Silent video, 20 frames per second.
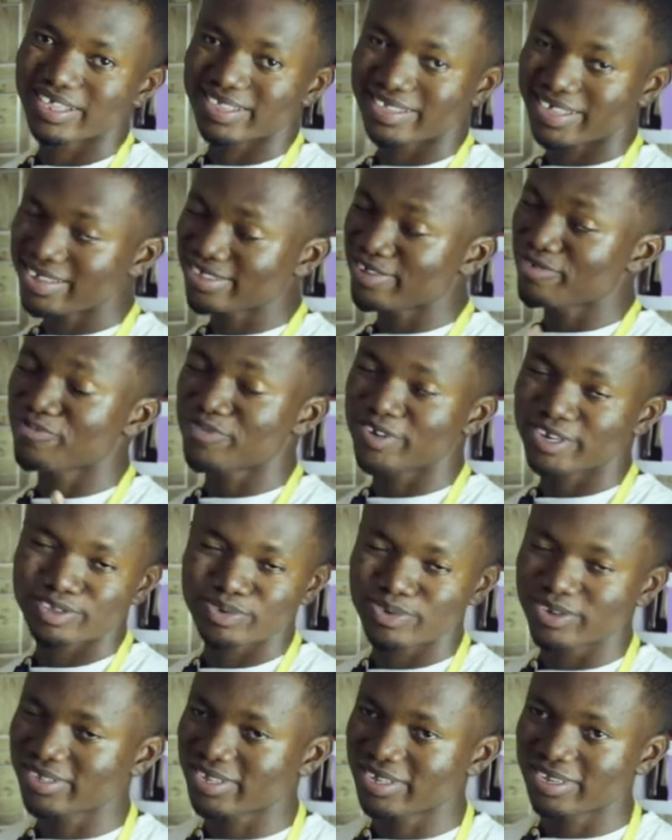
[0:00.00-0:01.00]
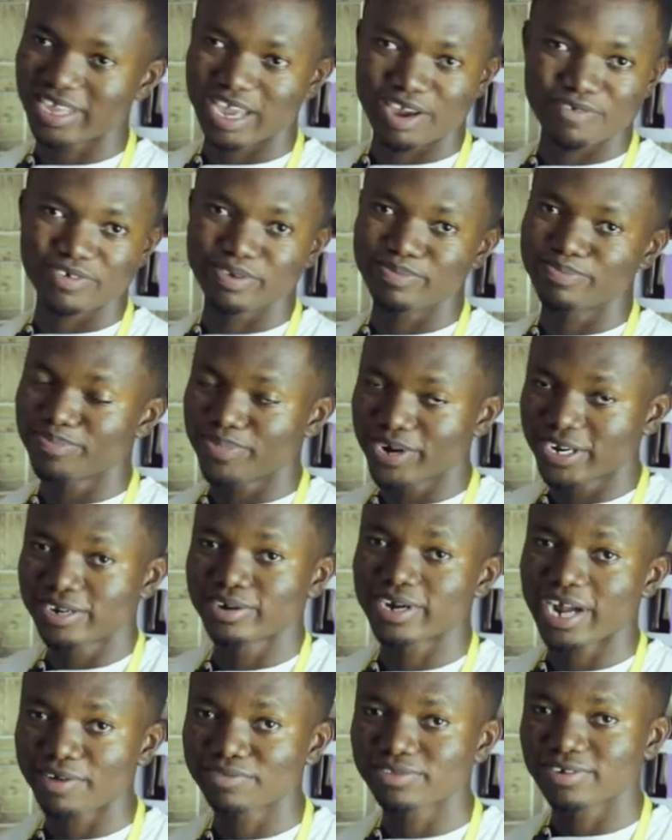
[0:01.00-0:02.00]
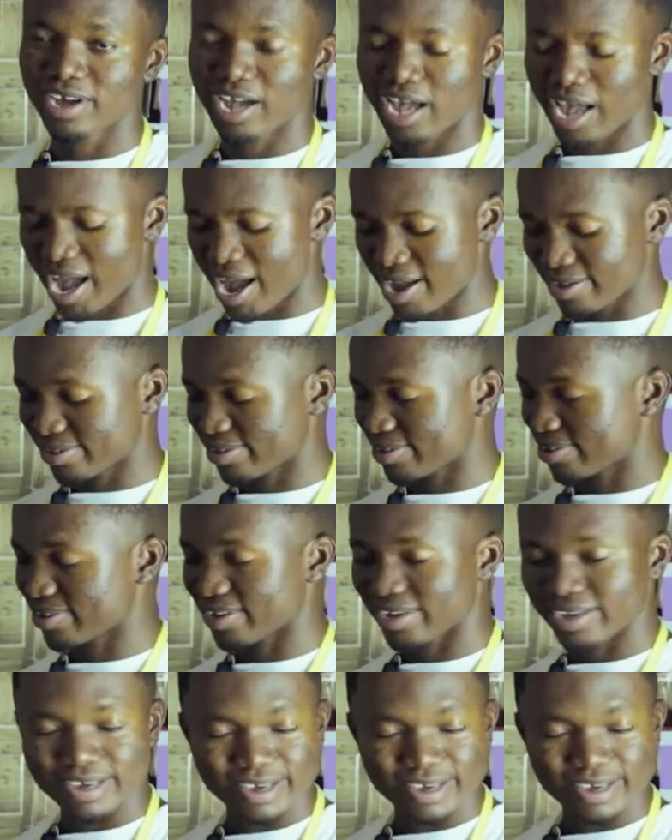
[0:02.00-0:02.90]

That's the first question everybody have to ask